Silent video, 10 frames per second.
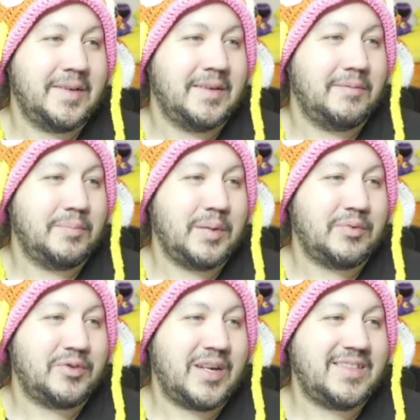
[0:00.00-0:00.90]
People
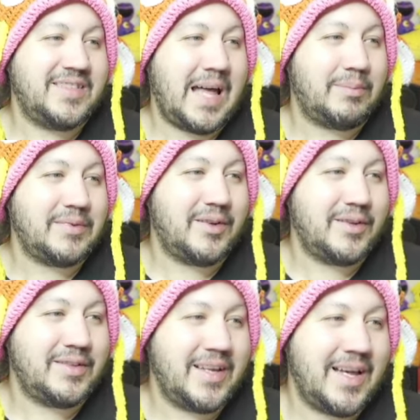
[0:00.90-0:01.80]
trying to stop us all
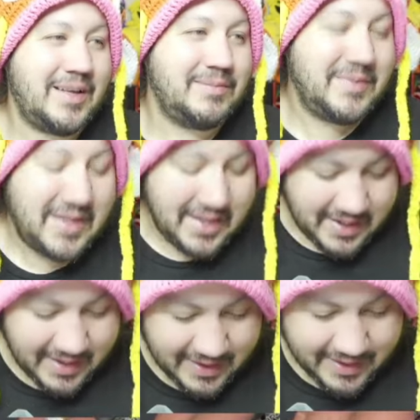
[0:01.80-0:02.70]
the time.
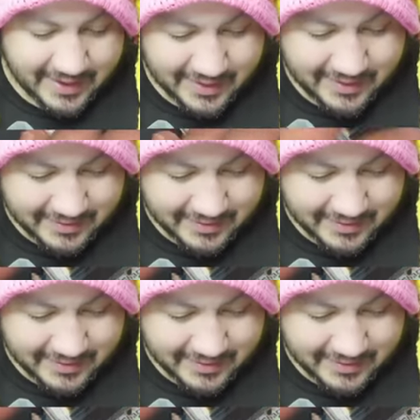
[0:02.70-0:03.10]
And I